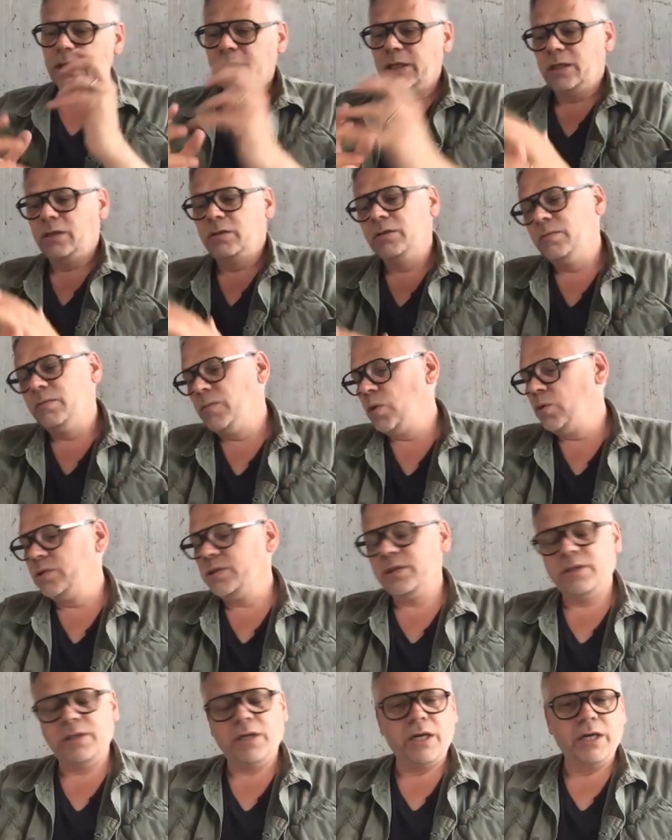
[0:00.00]
you know the
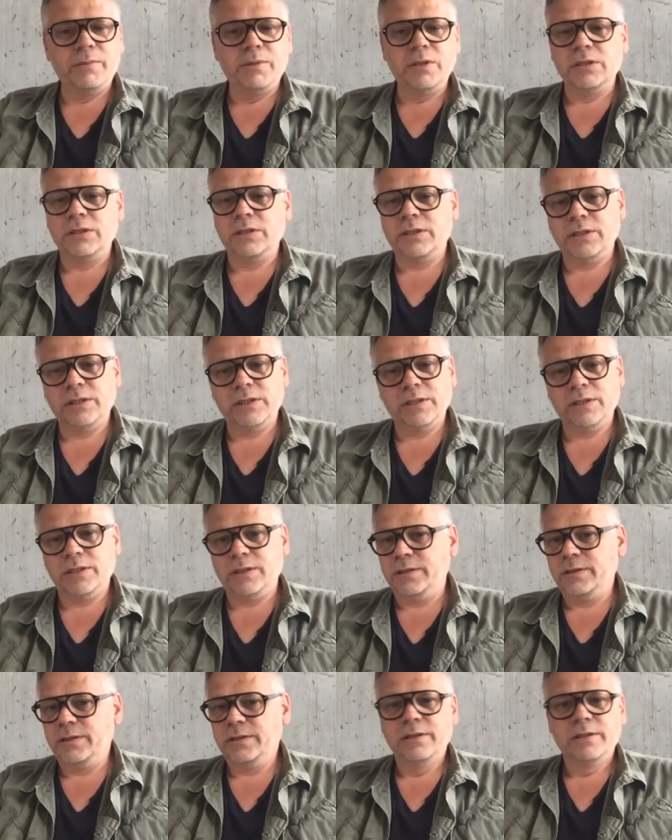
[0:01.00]
most
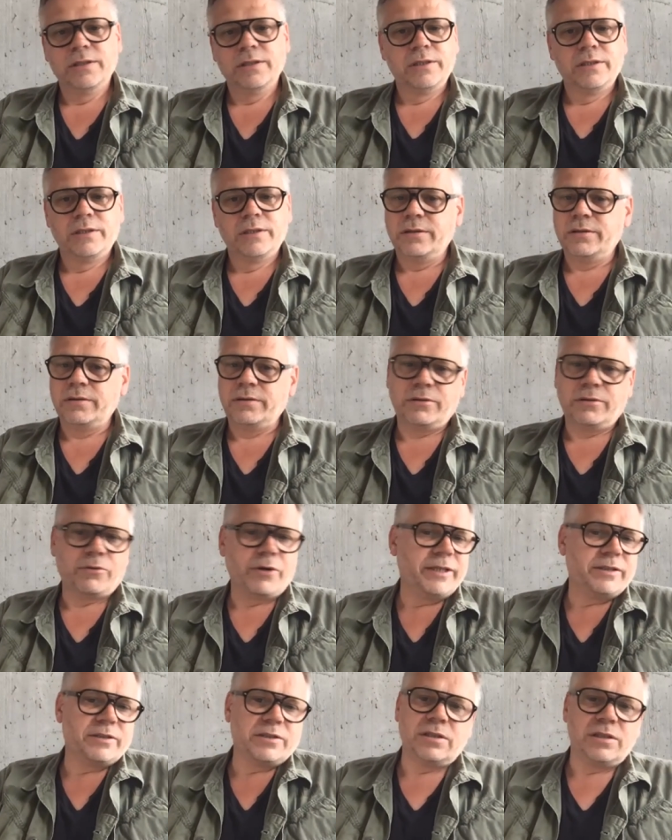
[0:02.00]
timeless,
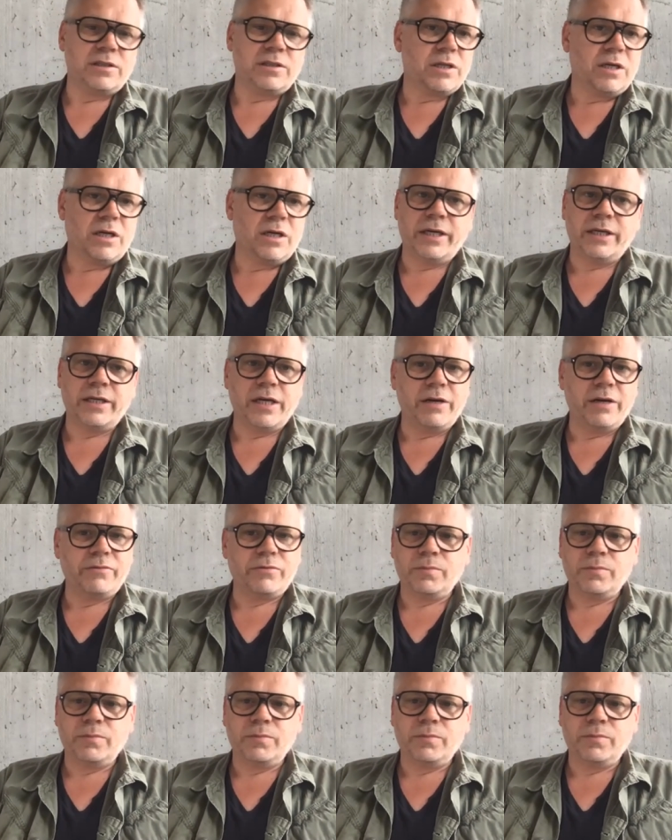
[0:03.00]
greatest design ever